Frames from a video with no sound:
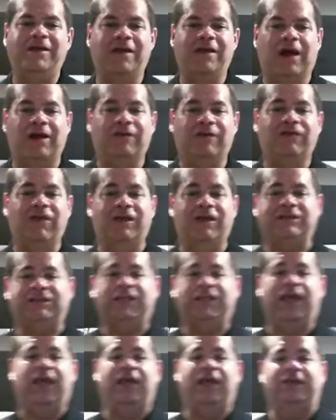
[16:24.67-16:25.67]
None of these
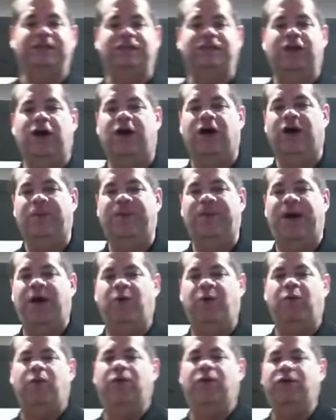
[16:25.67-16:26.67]
things are
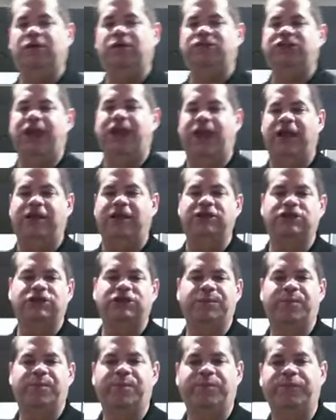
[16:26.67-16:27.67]
about world change,
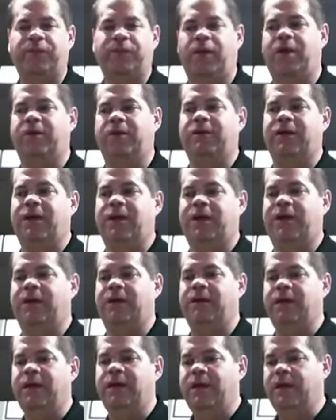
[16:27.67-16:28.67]
okay?